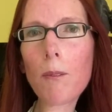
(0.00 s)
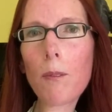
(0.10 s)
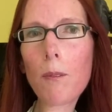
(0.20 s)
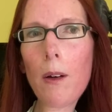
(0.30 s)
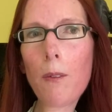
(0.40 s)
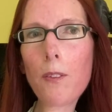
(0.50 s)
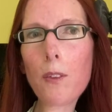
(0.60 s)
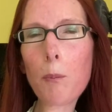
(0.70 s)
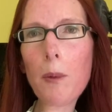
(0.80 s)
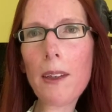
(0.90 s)
I was just
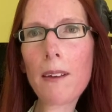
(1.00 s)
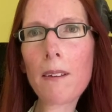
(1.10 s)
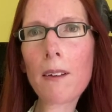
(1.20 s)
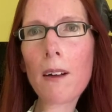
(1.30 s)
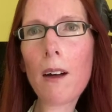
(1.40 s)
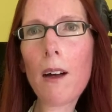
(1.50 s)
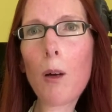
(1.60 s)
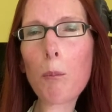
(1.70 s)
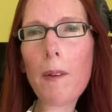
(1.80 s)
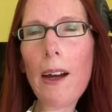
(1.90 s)
being
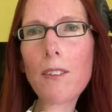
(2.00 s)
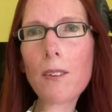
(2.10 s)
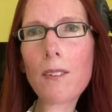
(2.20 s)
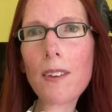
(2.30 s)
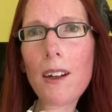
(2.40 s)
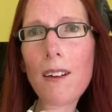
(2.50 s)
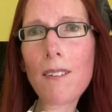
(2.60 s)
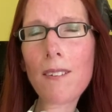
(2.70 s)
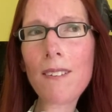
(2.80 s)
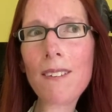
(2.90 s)
polite to her and say, "Oh,
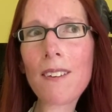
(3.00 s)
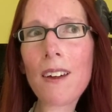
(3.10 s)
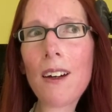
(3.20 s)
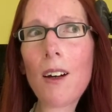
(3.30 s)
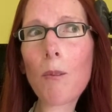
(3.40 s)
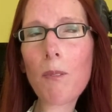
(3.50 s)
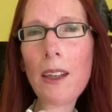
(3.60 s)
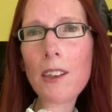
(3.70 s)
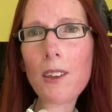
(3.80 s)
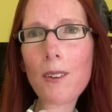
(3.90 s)
thank
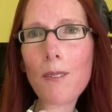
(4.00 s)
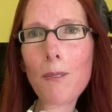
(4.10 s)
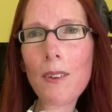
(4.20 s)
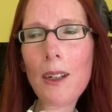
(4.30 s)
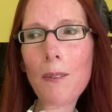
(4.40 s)
you, yeah.